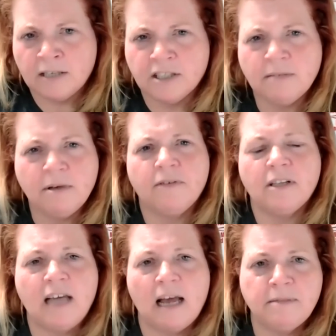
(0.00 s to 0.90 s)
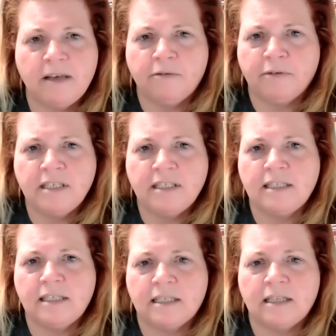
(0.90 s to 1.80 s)
Excuse me, for the top 7
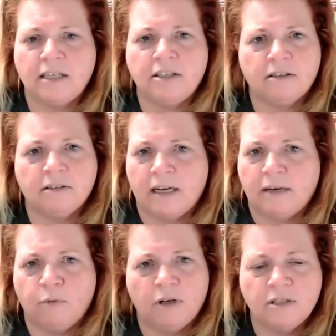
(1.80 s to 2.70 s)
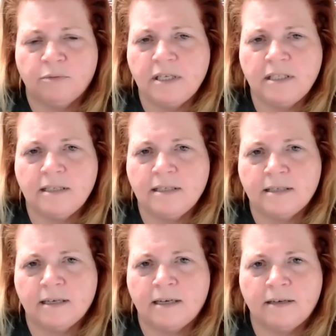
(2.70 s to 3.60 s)
reasons that your worst things
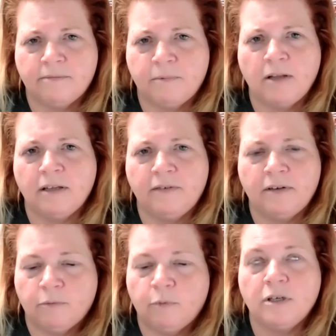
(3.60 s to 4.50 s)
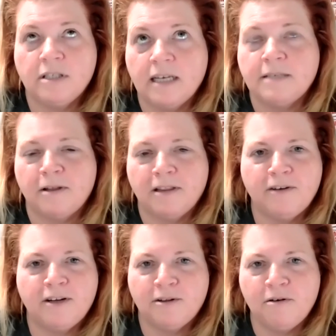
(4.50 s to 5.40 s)
about
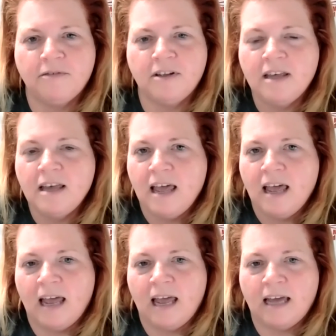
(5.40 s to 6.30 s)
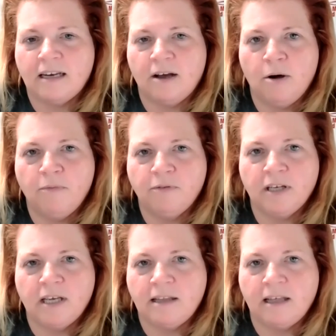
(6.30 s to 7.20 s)
living in Louisville. And
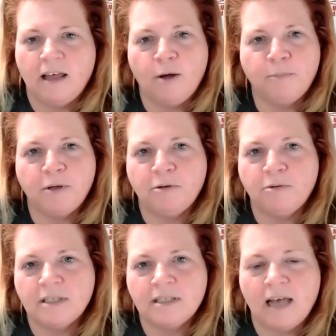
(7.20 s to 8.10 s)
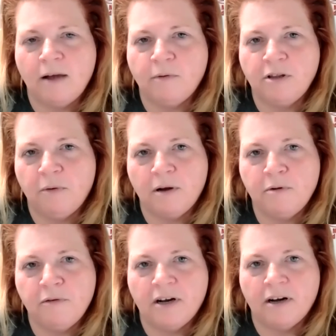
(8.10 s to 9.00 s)
hopefully they'll help you decide whether you want to
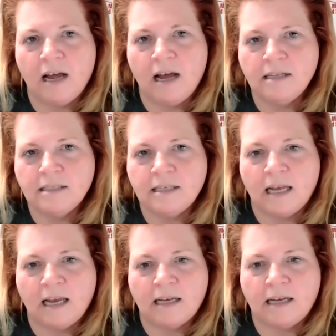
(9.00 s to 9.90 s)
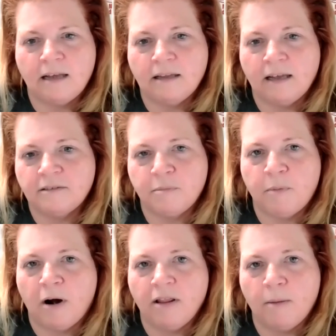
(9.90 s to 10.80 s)
move here or not. And I'd like to be
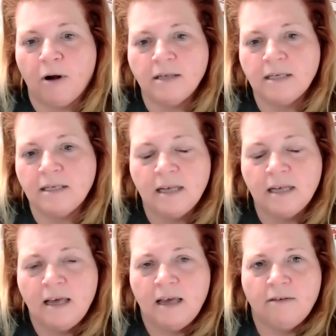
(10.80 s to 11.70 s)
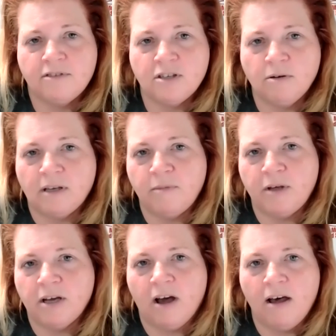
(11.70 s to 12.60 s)
part of that process. So give
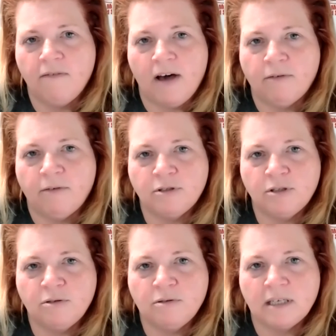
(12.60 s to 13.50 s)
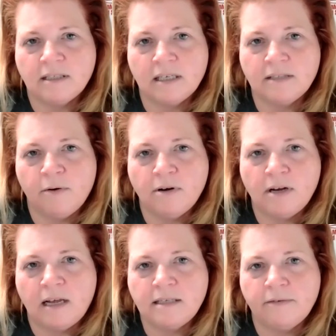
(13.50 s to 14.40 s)
me a call,
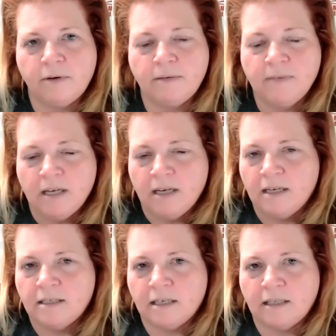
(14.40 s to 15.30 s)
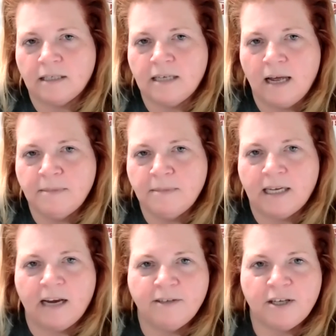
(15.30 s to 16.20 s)
502-664-9971. Till next time, take
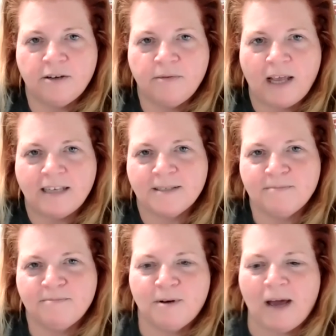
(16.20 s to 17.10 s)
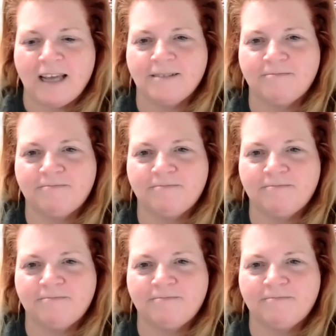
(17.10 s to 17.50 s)
care of each other. Thanks. Bye-bye.